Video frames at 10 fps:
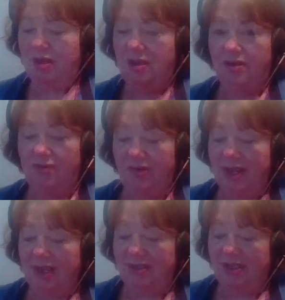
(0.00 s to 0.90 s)

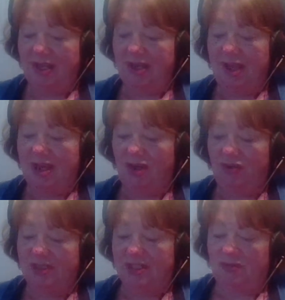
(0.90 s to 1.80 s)
creating a
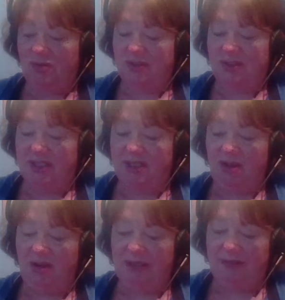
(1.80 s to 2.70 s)
crisscross
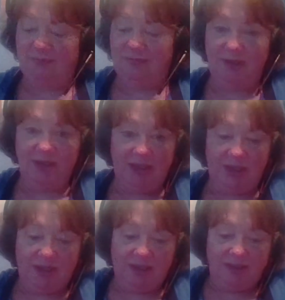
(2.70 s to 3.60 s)
design.
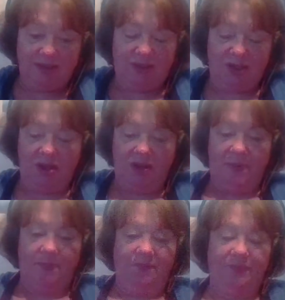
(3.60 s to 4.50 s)
So I'm
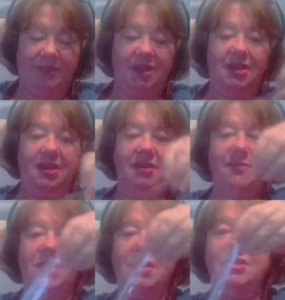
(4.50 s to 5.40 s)

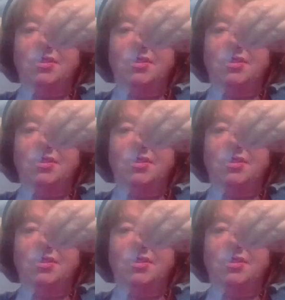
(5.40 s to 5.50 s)
going to